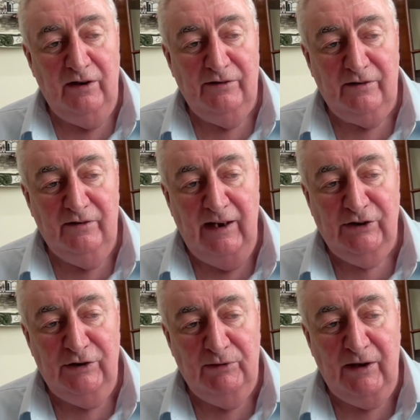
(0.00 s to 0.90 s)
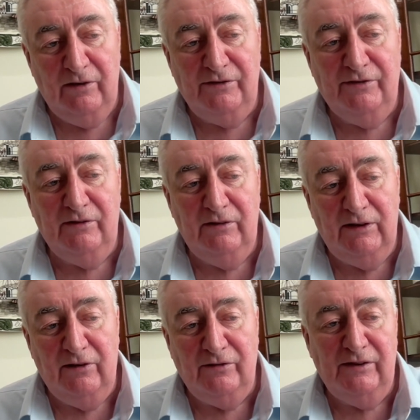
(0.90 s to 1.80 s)
It's a nation without its,
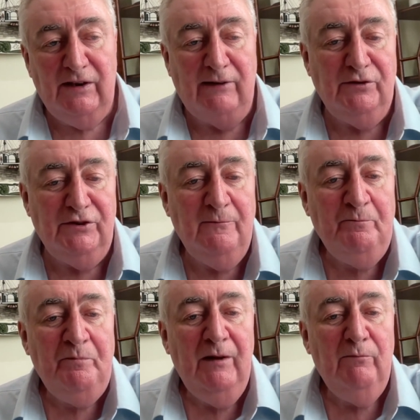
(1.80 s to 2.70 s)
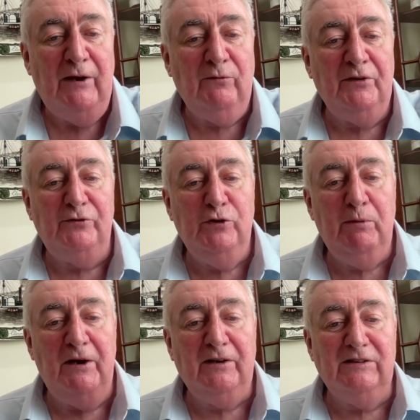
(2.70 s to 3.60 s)
without its language. But I don't want to get too
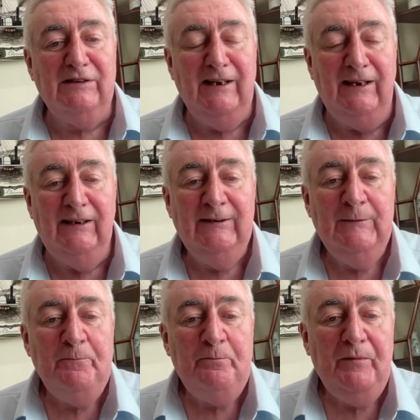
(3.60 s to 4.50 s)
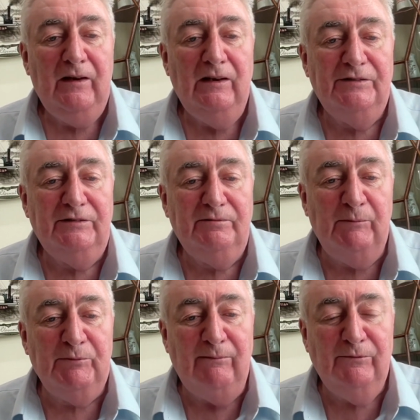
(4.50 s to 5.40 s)
political today, because
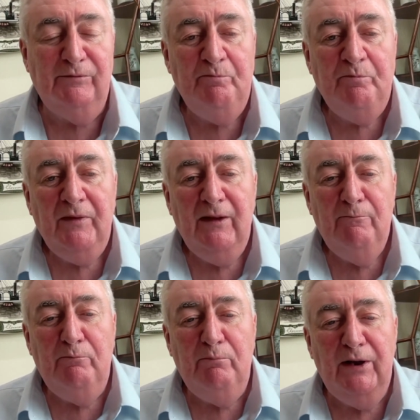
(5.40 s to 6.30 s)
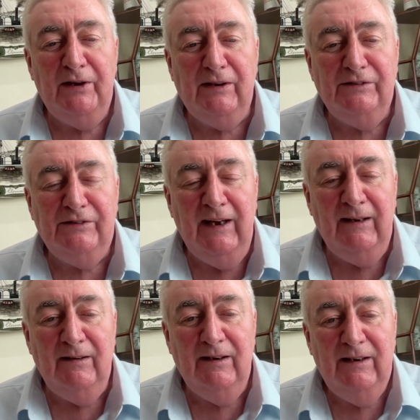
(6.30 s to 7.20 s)
sometimes politicals
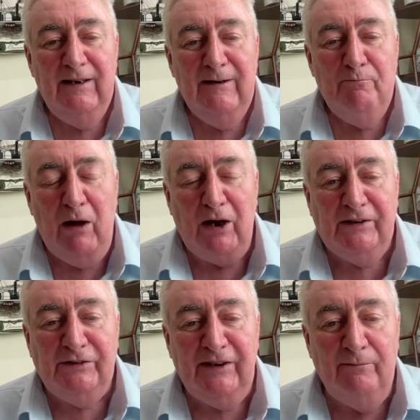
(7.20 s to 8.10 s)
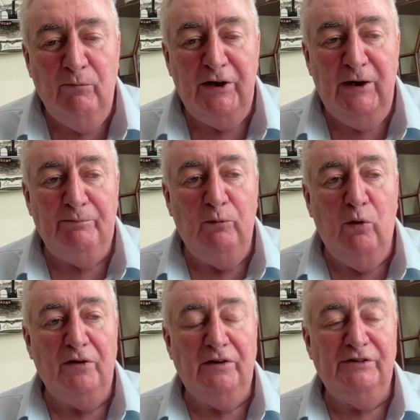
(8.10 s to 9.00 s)
can, politics can muddy up the
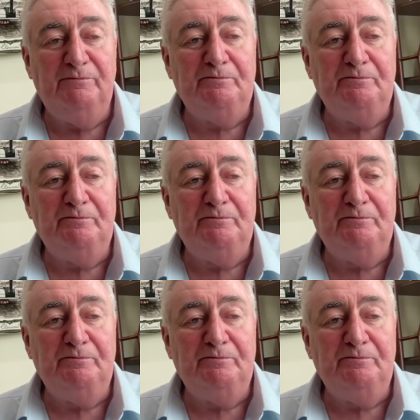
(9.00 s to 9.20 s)
waters.